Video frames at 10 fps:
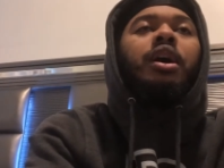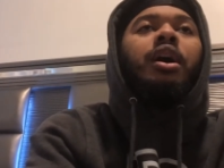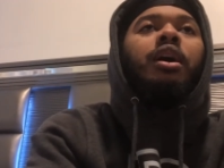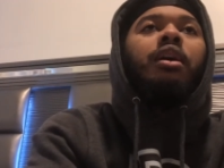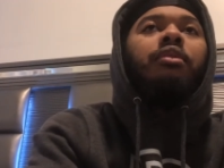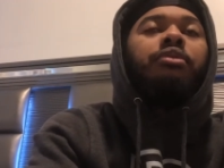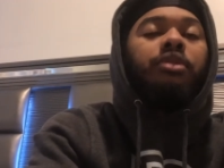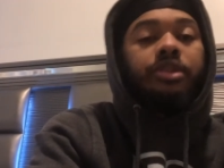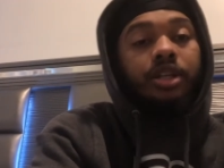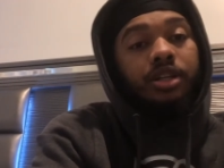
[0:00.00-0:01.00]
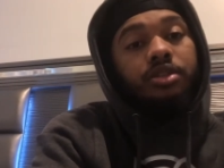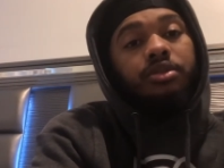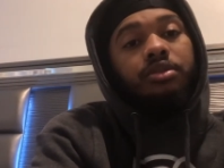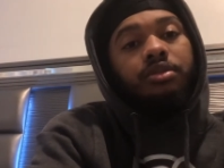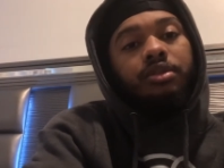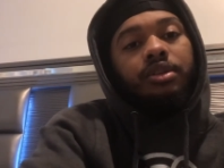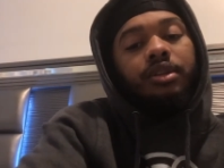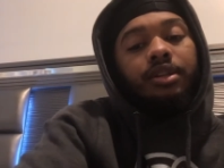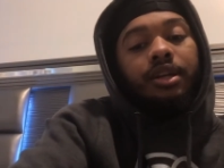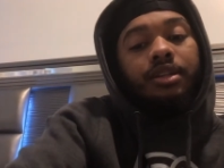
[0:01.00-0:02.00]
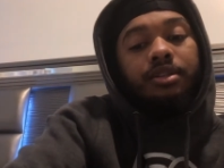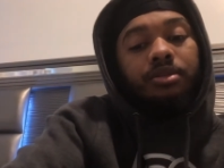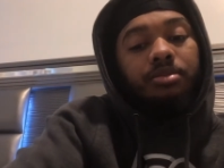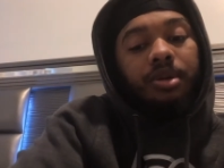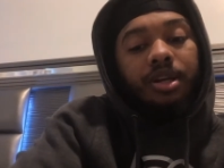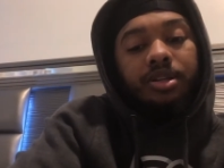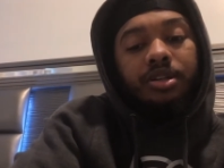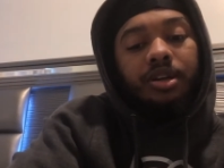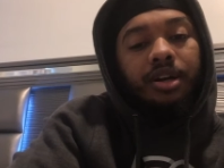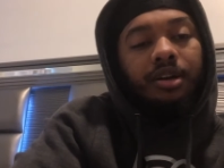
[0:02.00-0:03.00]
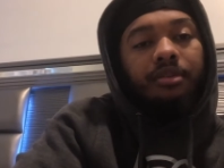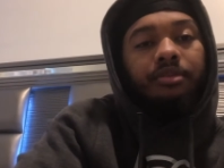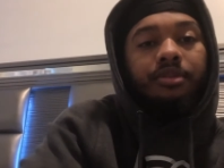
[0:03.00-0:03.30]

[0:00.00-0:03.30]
uh, for schedule. That's a good manager I have.